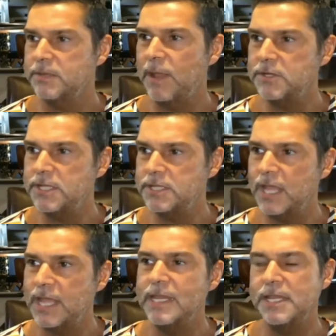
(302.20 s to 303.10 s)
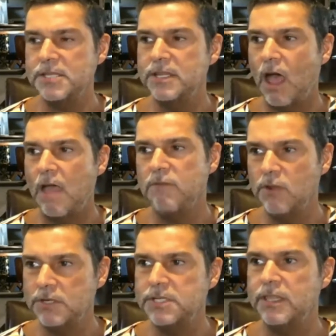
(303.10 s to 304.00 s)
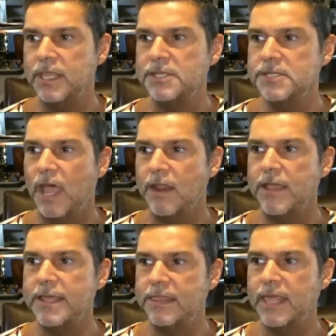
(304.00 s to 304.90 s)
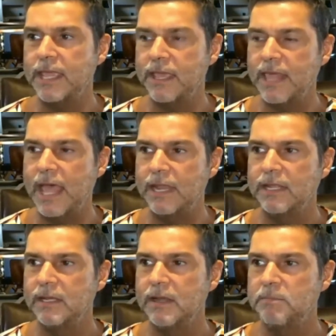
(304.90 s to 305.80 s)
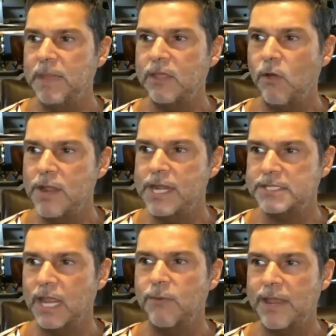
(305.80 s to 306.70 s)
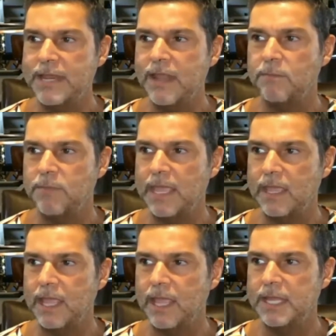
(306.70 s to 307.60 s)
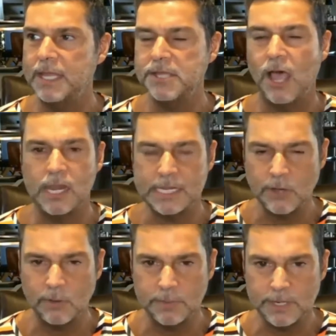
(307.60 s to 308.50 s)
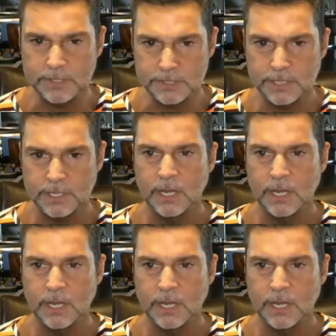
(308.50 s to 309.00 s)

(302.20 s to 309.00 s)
a bunch that say, listen, I've looked at this and I think that Bitcoin is going to end up being entirely dominant